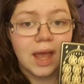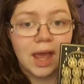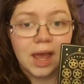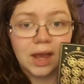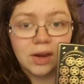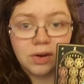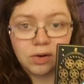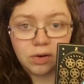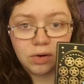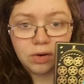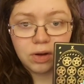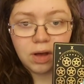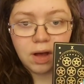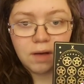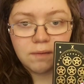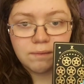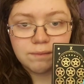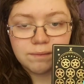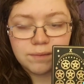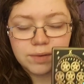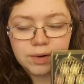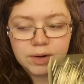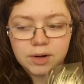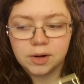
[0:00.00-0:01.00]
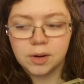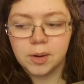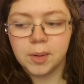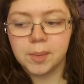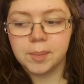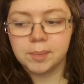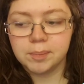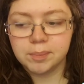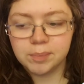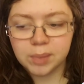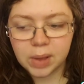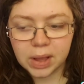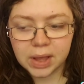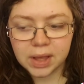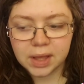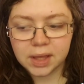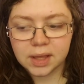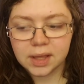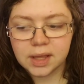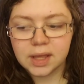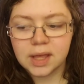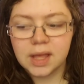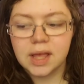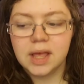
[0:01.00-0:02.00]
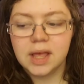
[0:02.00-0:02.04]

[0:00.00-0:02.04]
and your comfort. But